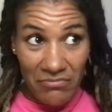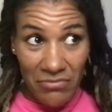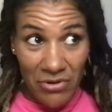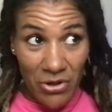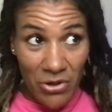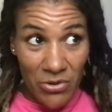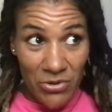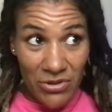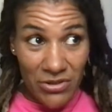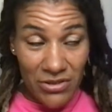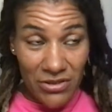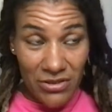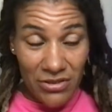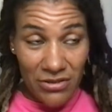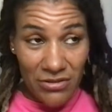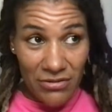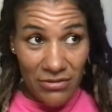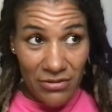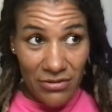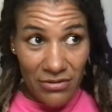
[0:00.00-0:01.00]
out
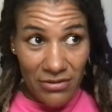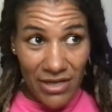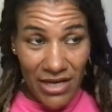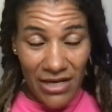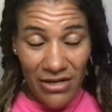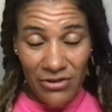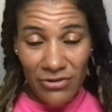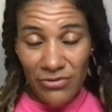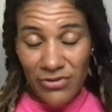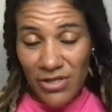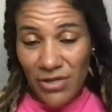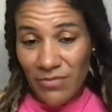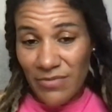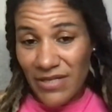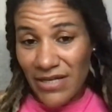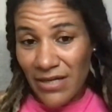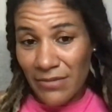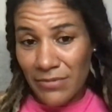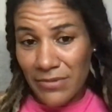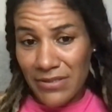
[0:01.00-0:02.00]
i don't know
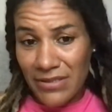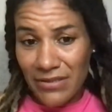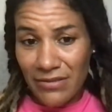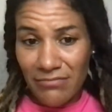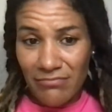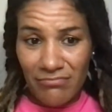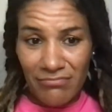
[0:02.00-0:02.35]
sometimes